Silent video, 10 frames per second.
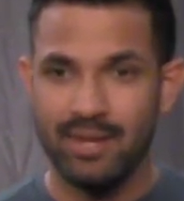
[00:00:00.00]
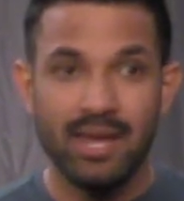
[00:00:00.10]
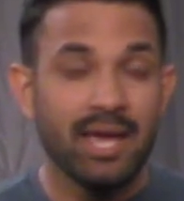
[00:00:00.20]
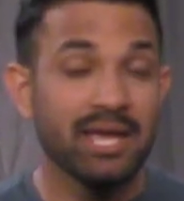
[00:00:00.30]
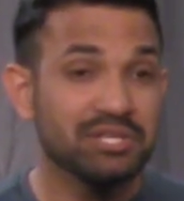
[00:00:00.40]

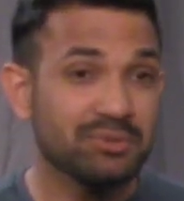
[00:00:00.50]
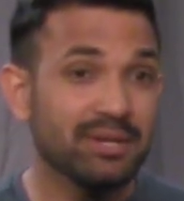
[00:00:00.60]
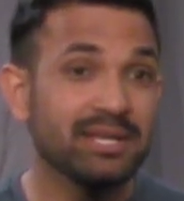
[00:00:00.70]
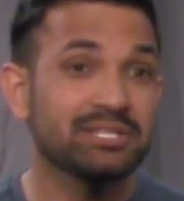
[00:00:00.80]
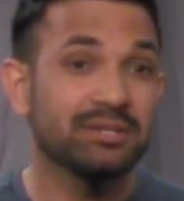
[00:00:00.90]
History
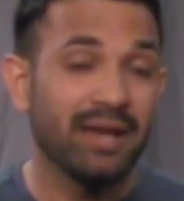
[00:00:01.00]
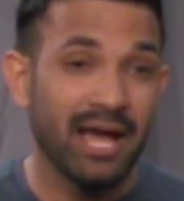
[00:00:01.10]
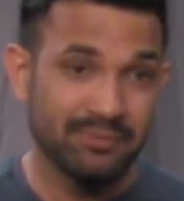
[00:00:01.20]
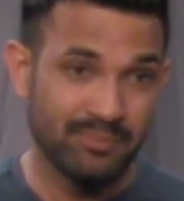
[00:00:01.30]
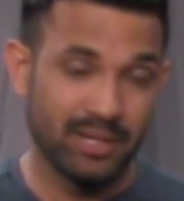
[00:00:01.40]
is a
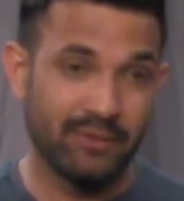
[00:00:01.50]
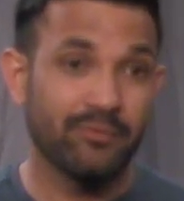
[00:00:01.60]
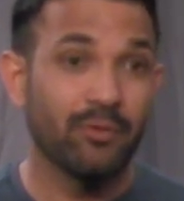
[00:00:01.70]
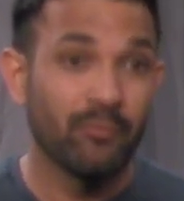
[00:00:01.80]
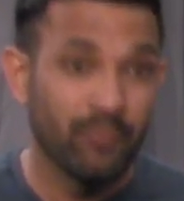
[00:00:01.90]
nightmare
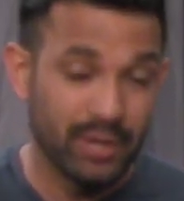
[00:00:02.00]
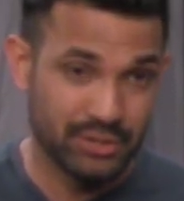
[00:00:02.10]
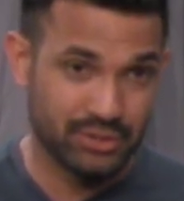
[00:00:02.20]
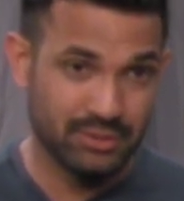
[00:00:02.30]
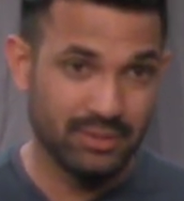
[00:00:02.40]
from
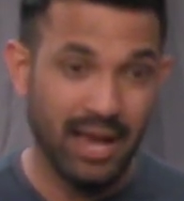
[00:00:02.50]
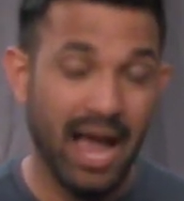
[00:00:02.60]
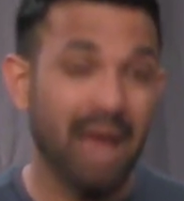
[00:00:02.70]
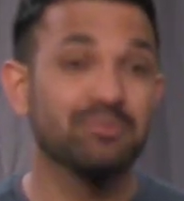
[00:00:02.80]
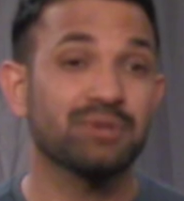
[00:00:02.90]
which
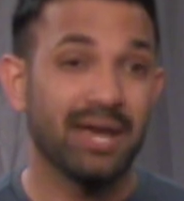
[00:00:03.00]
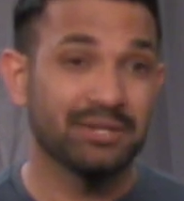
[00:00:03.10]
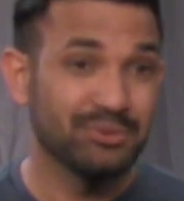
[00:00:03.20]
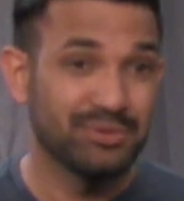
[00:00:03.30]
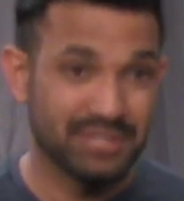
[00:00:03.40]
I'm trying
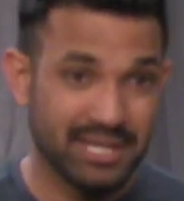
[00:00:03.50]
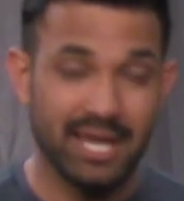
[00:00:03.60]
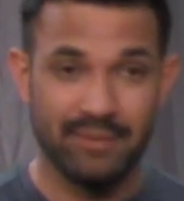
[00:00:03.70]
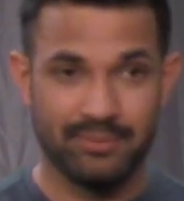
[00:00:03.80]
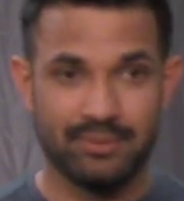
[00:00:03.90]
to
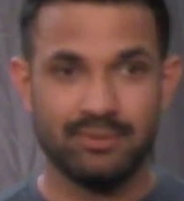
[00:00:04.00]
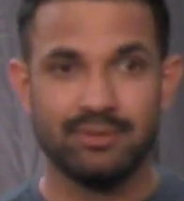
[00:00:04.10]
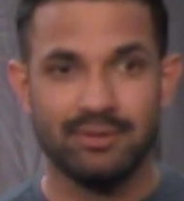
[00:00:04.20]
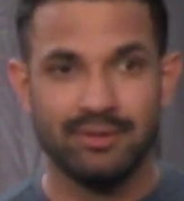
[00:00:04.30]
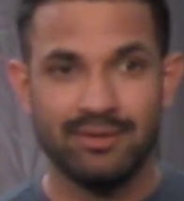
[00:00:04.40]
escape.
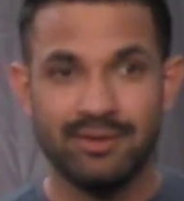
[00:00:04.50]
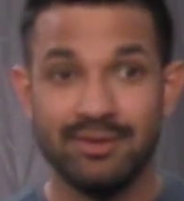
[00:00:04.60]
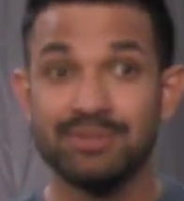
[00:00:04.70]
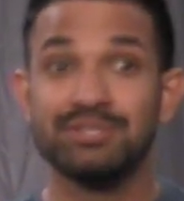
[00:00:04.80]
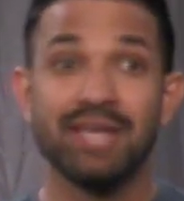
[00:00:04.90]

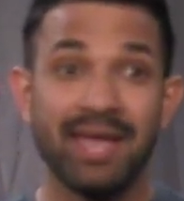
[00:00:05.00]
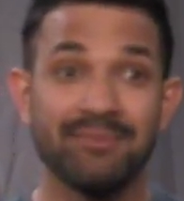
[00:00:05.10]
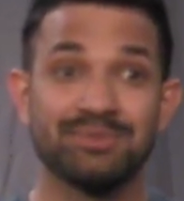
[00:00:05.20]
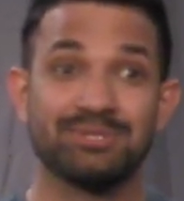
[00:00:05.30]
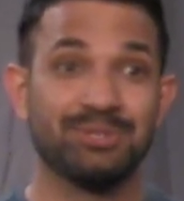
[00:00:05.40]

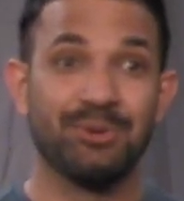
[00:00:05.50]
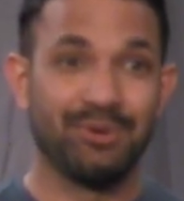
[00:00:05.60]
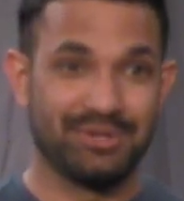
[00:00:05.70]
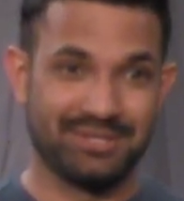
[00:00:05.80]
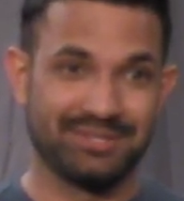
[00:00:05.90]
James
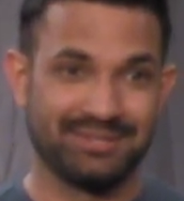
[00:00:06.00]
Joyce.